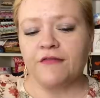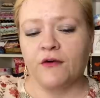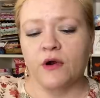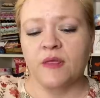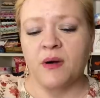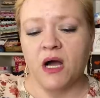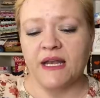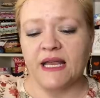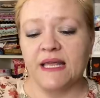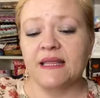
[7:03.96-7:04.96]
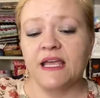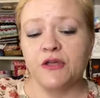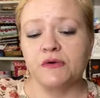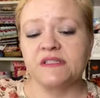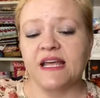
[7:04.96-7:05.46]
for the binding. They
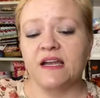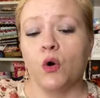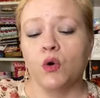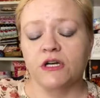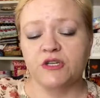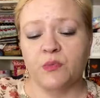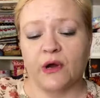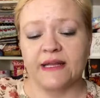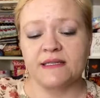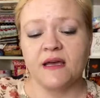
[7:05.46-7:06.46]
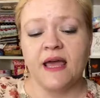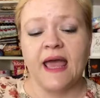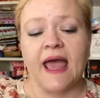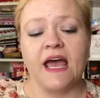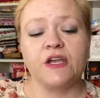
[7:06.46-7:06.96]
used an orange print.
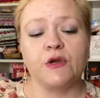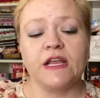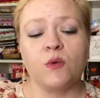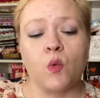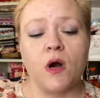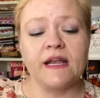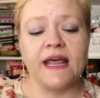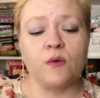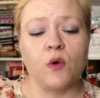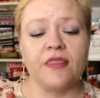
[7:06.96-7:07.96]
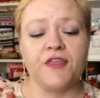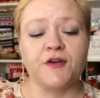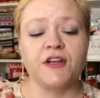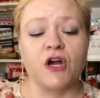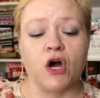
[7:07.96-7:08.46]
And you need one and one
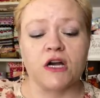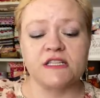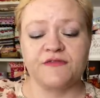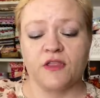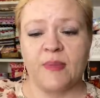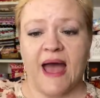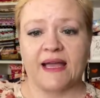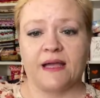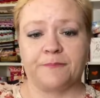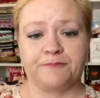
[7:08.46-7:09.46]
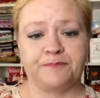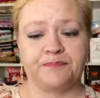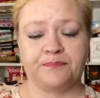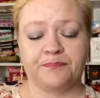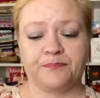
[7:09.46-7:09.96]
third yards for the backing.
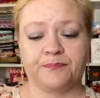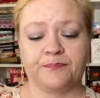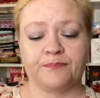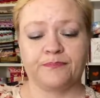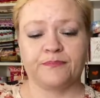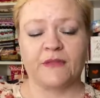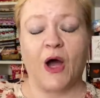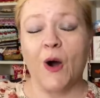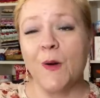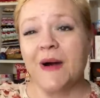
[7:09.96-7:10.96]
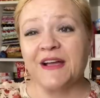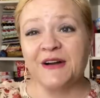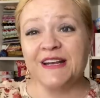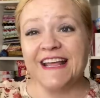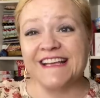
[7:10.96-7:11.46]
Oh my
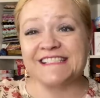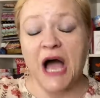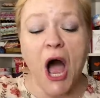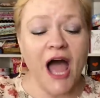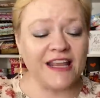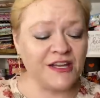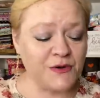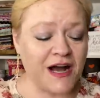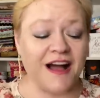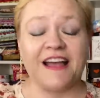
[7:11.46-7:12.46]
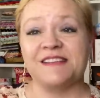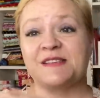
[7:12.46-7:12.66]
goodness. I, you guys,